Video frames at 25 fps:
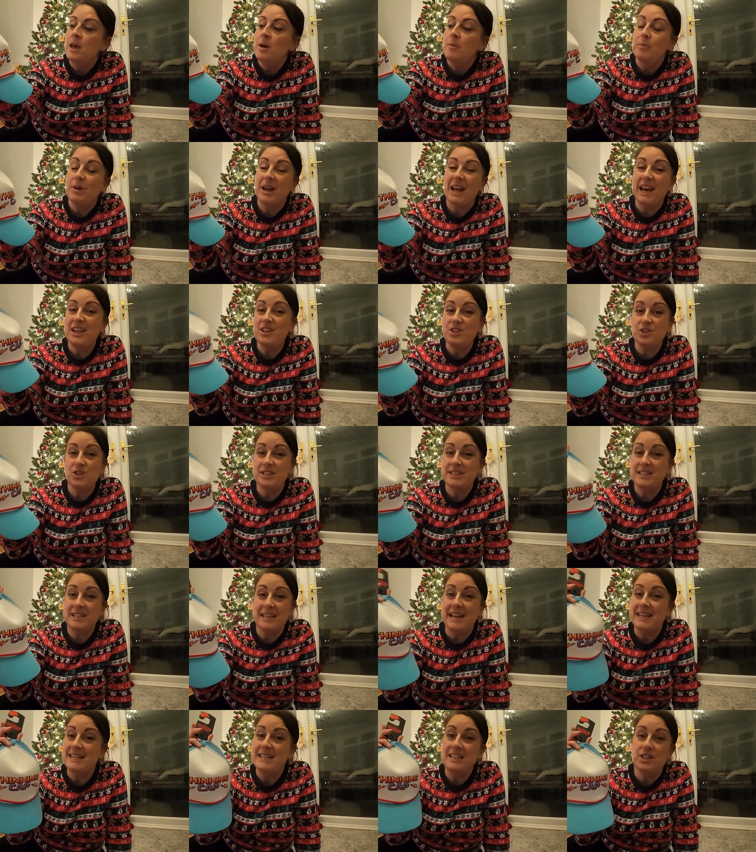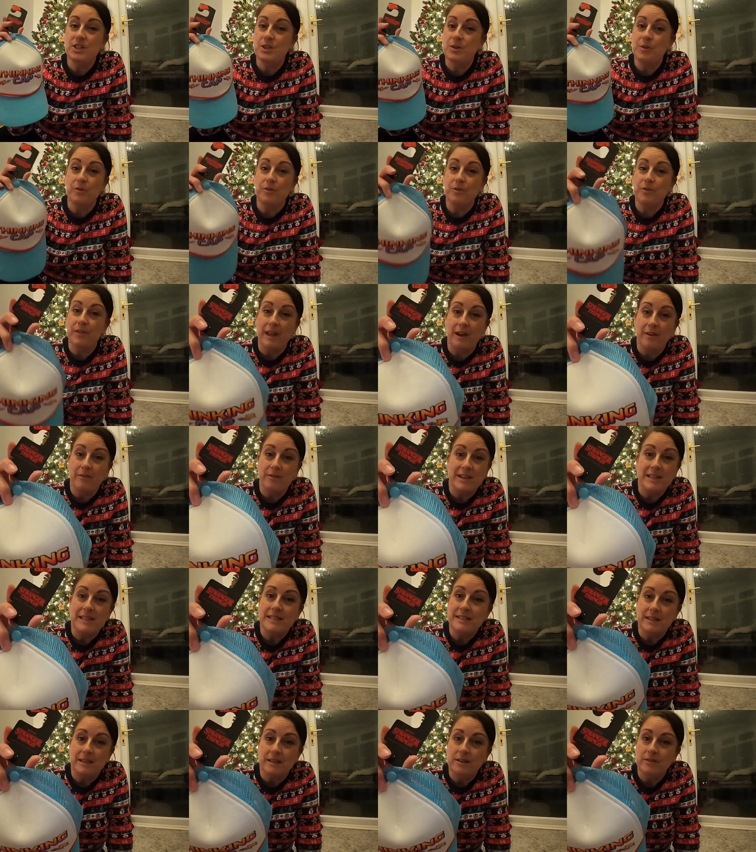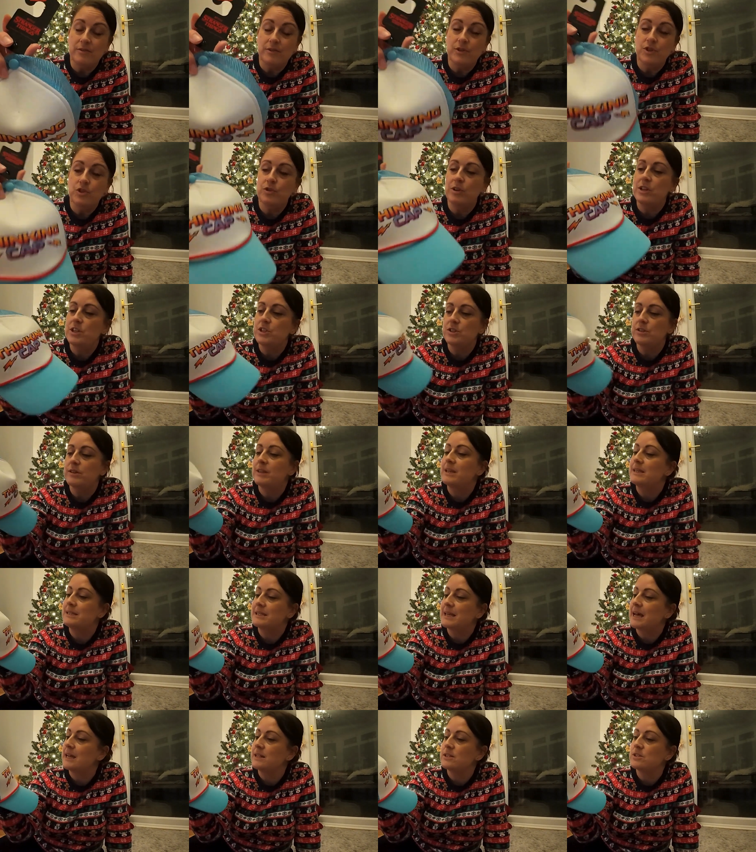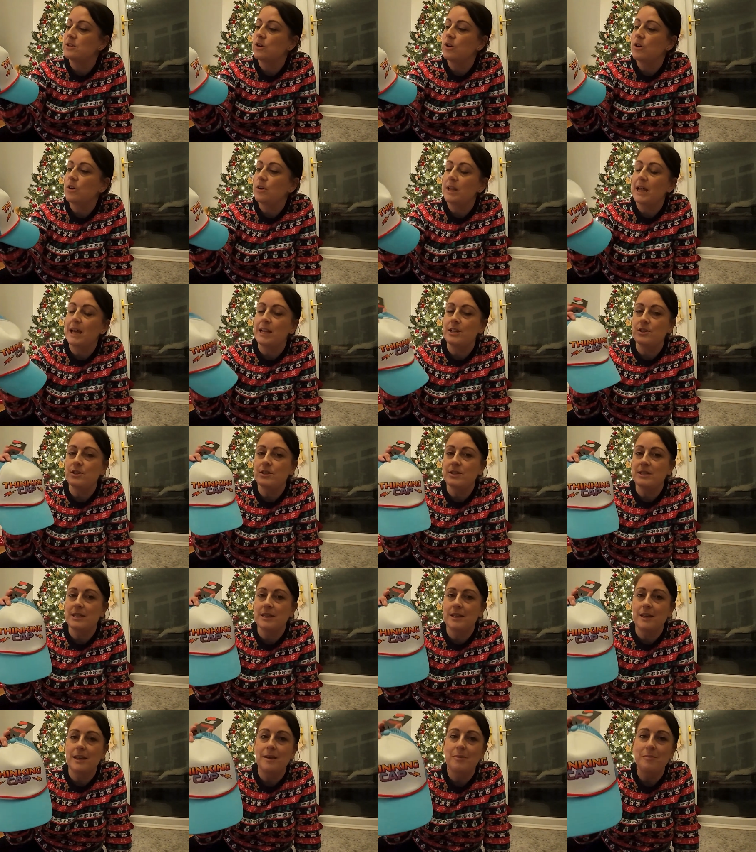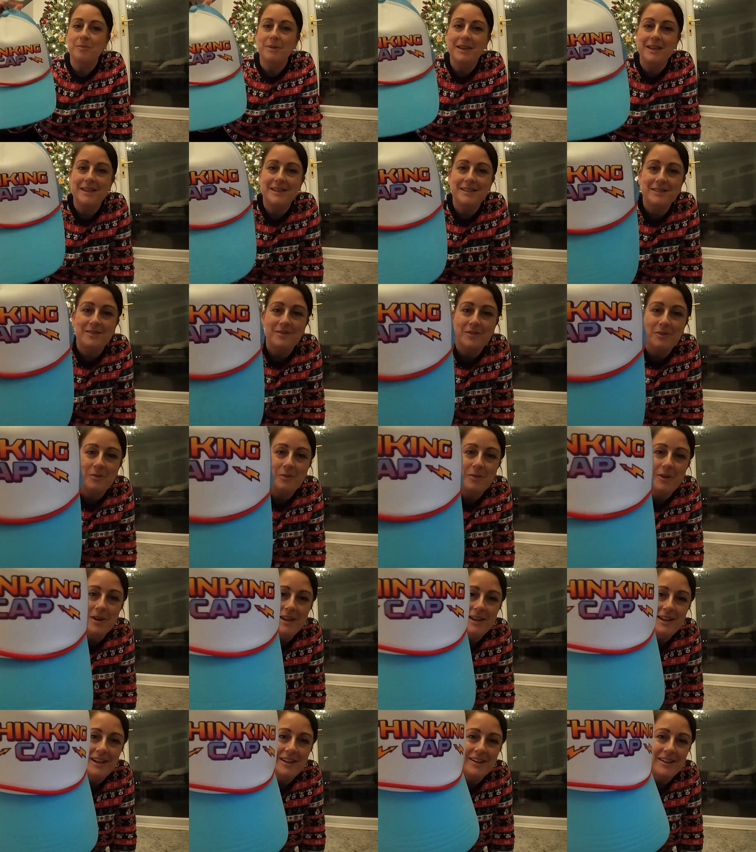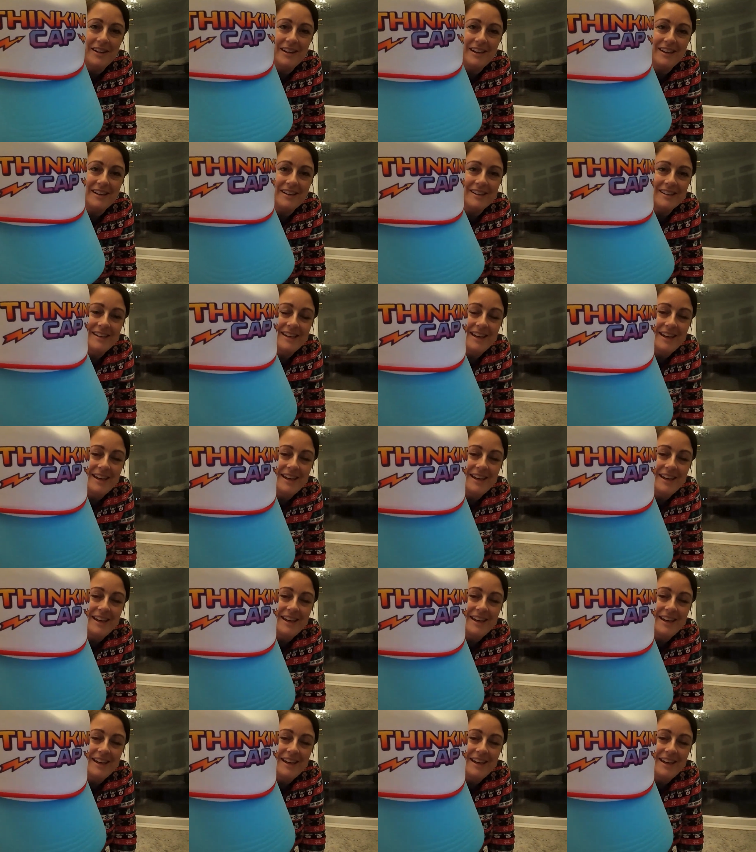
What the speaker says: But I didn't do it for that reason, for Stranger Things at all. I just did it because of the wording on it.